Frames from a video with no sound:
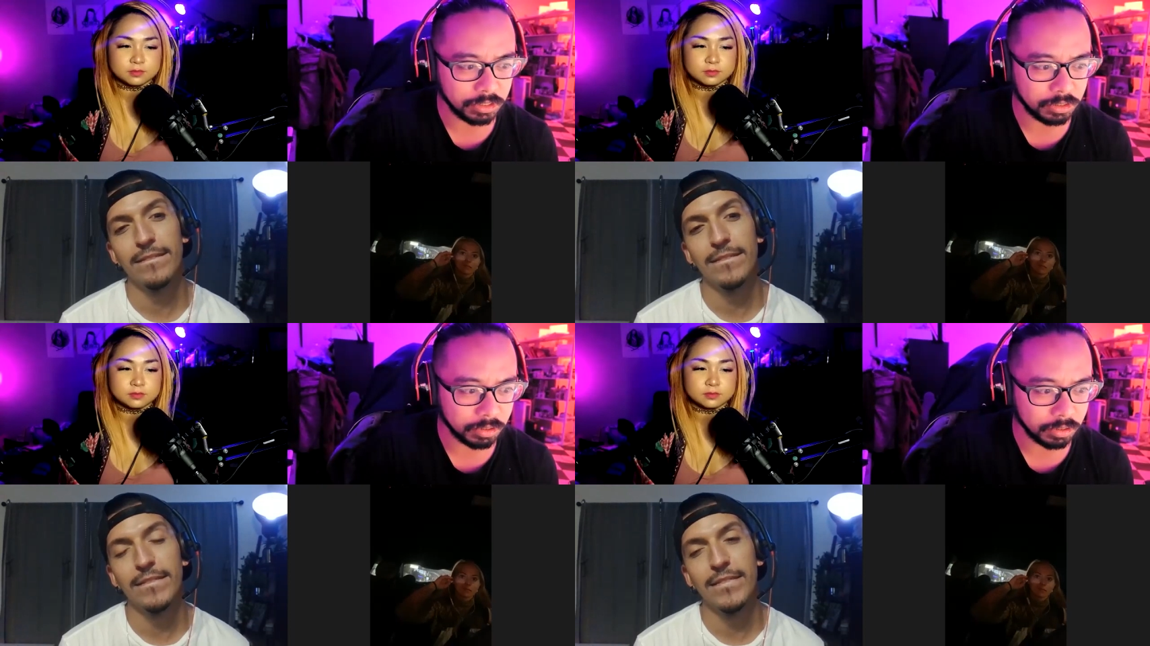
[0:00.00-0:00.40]

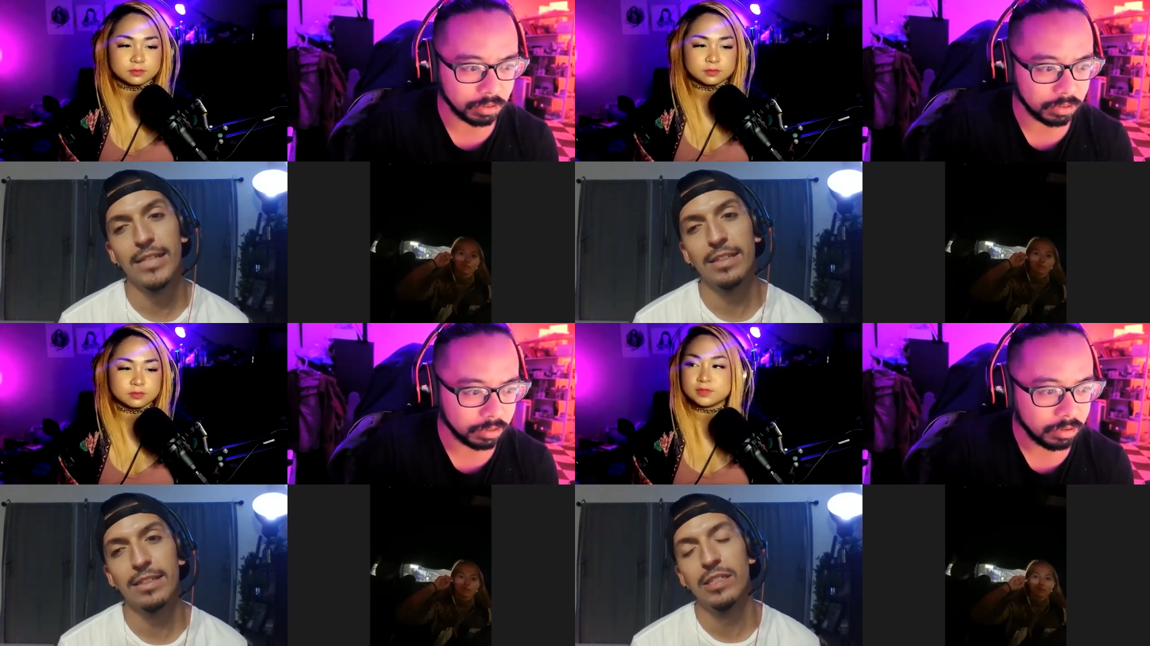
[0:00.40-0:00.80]

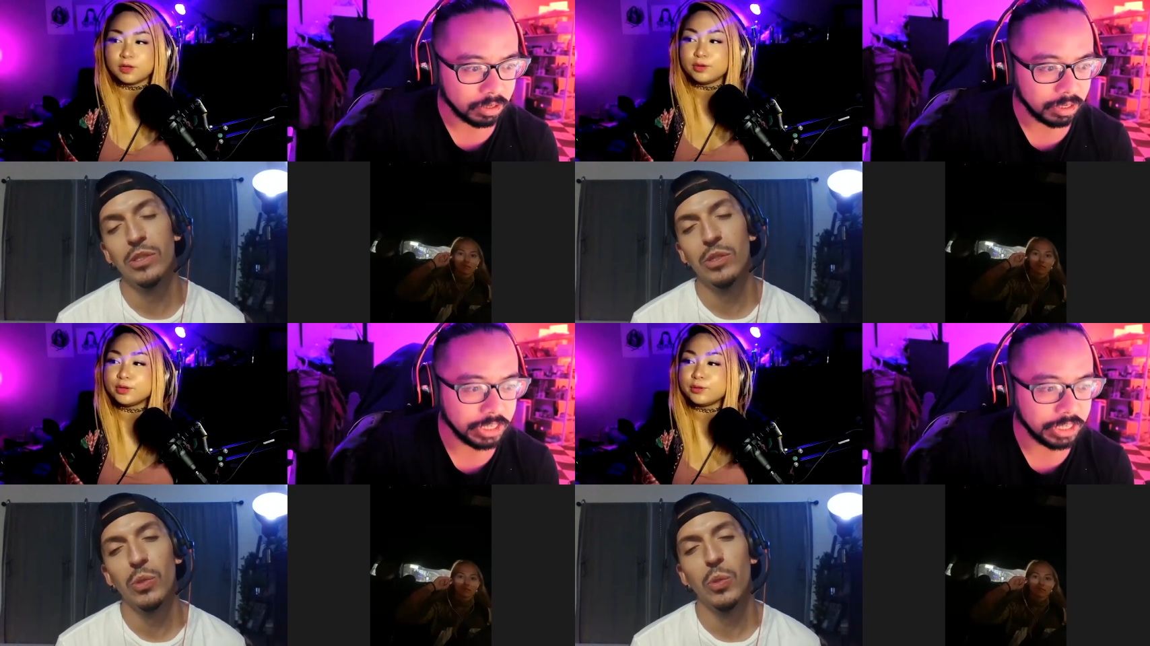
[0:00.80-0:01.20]
Speaker 1: to oh,
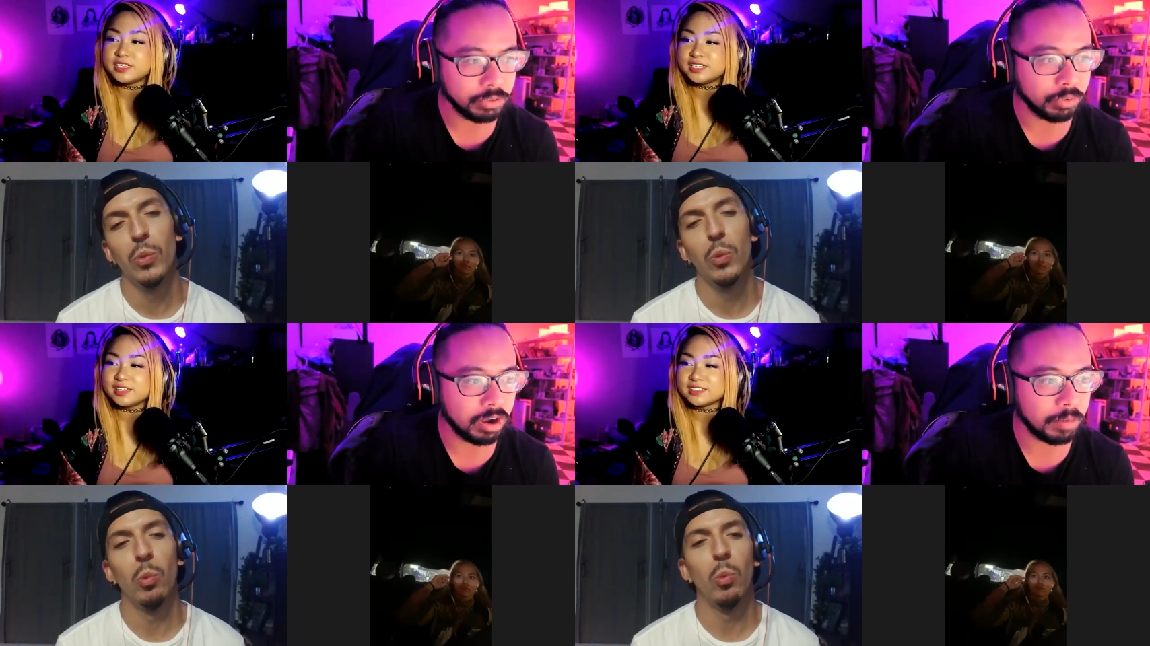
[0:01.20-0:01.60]
Eat YGX
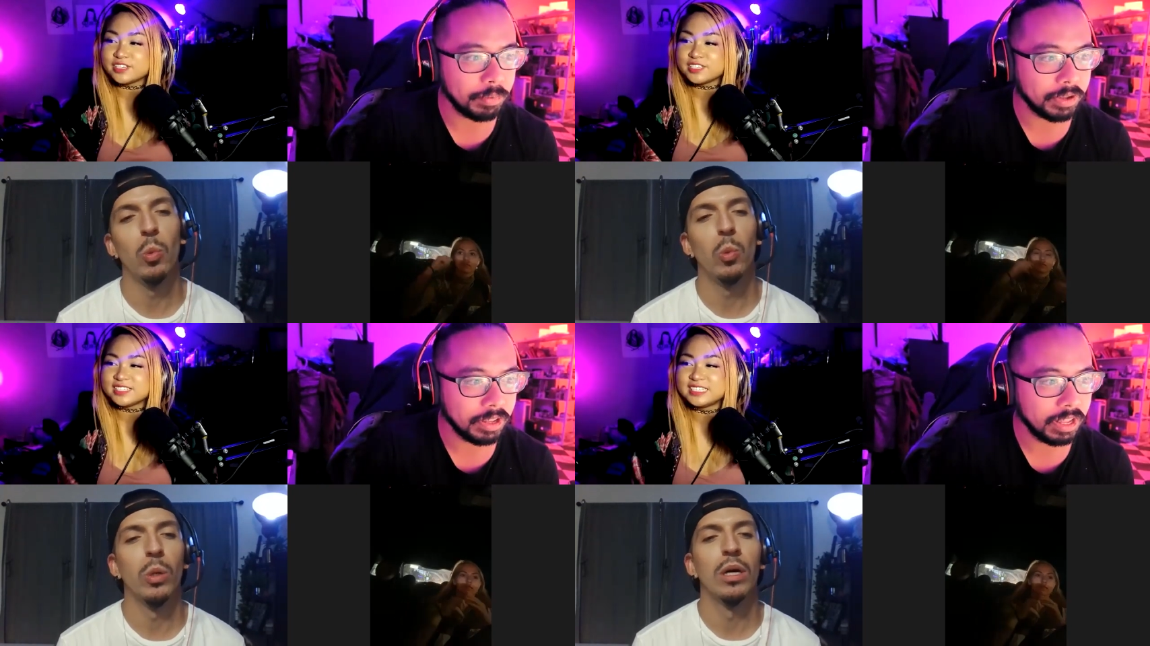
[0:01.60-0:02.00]
You Up
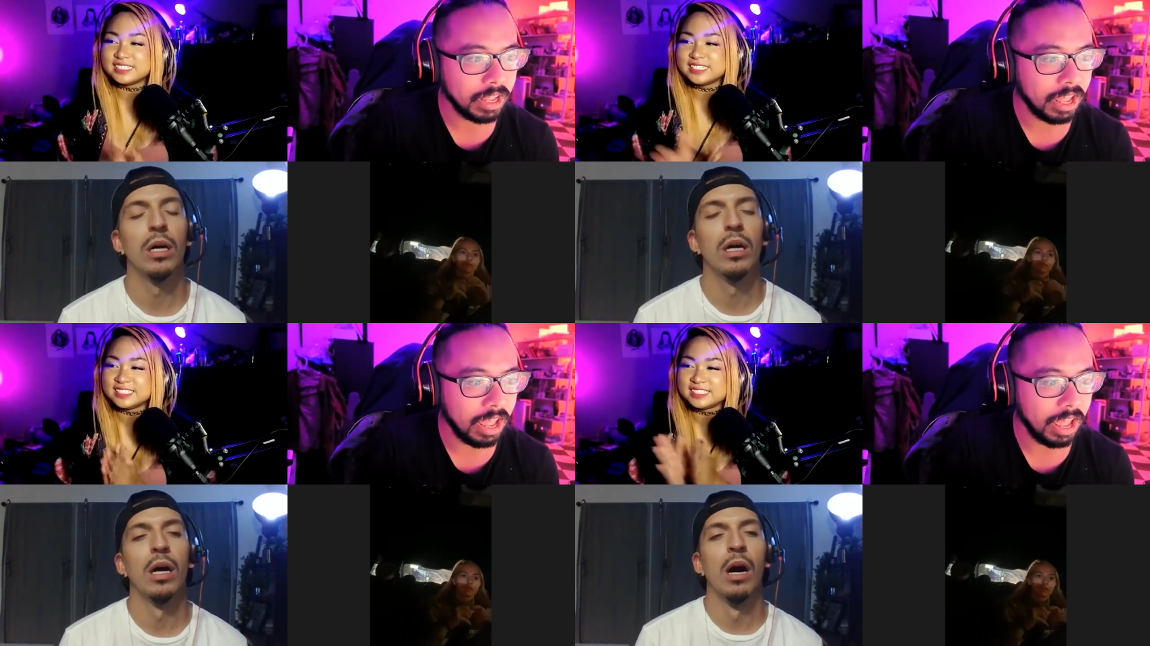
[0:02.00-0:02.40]
first?
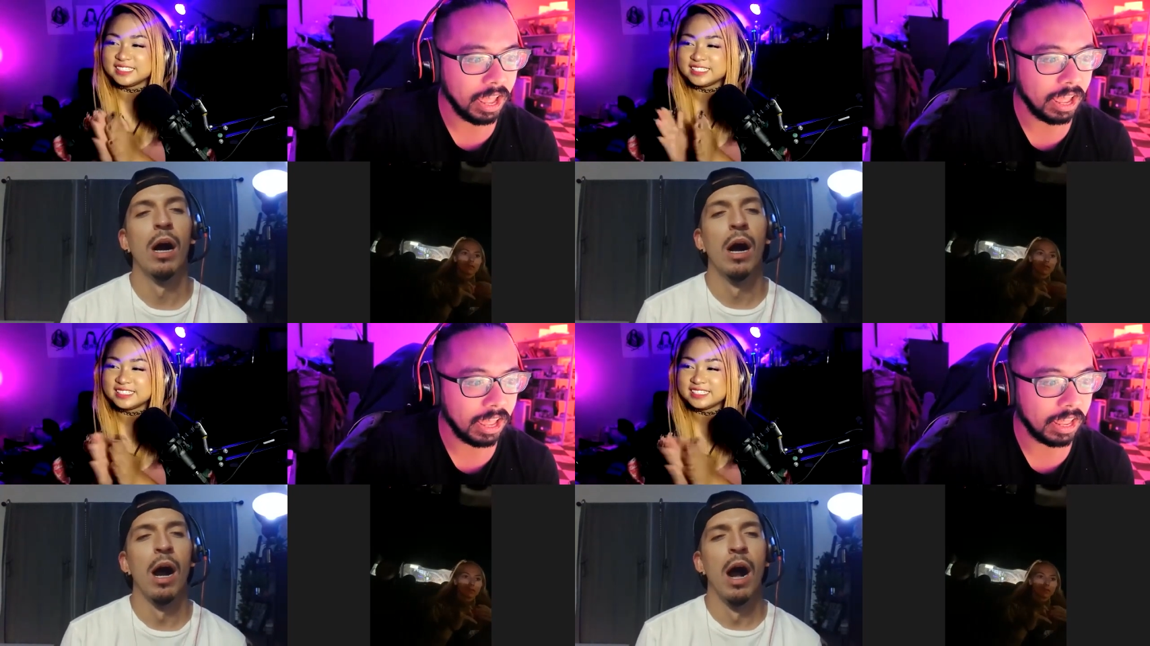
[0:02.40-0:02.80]

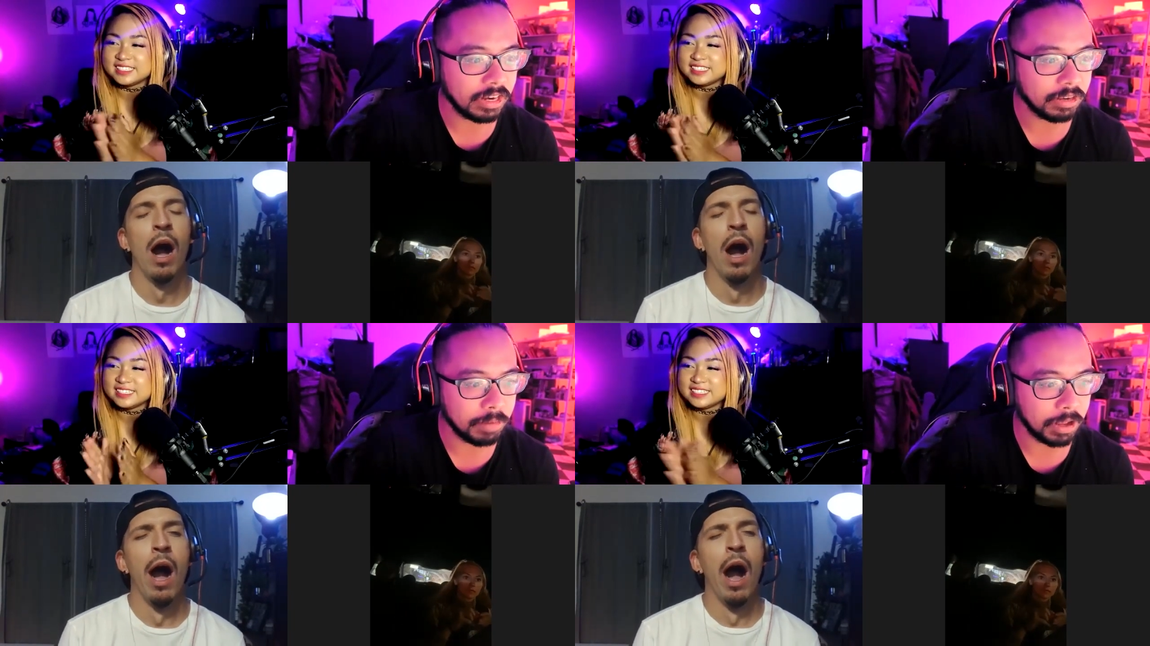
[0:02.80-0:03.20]

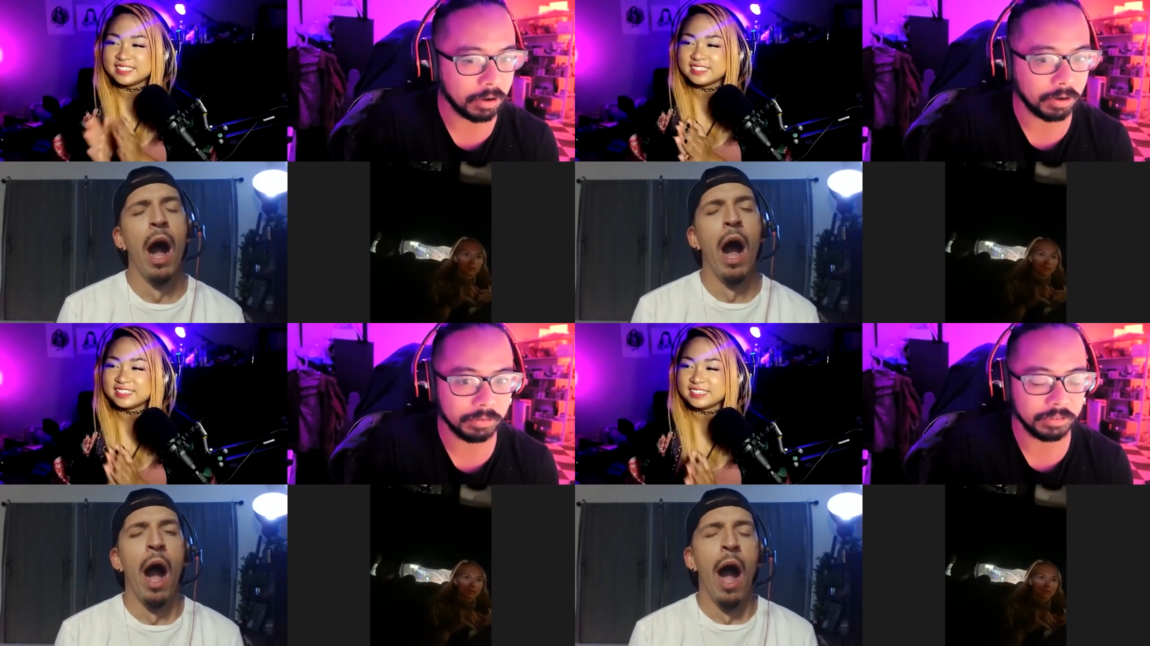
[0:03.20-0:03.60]
and uh,
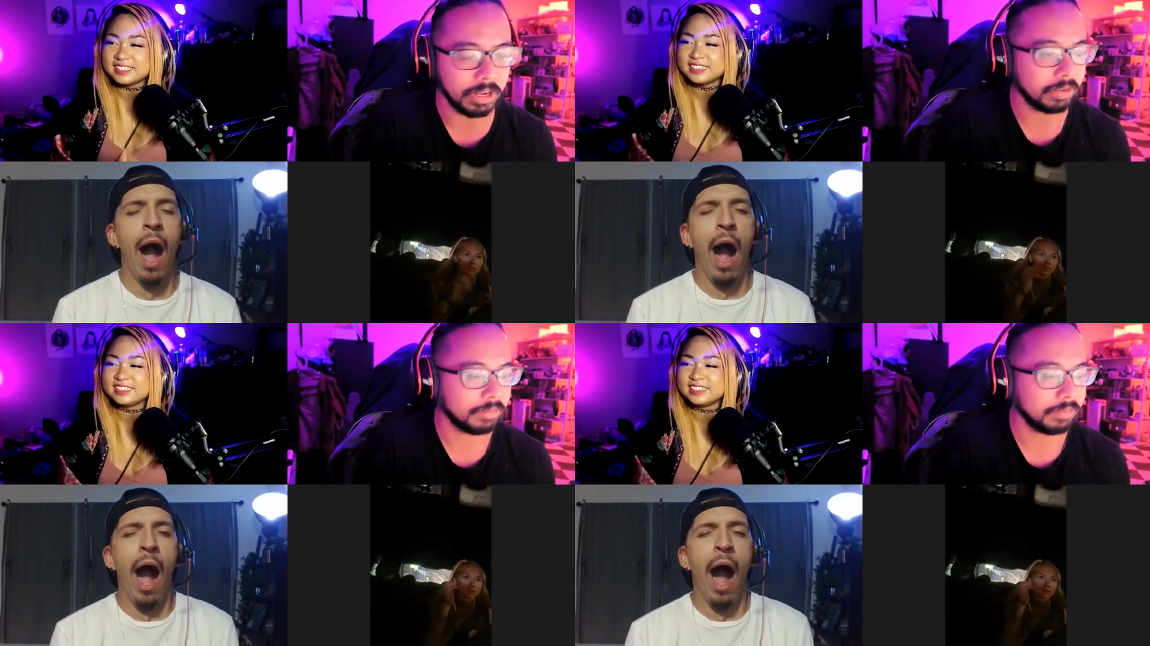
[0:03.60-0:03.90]
Better. Yeah.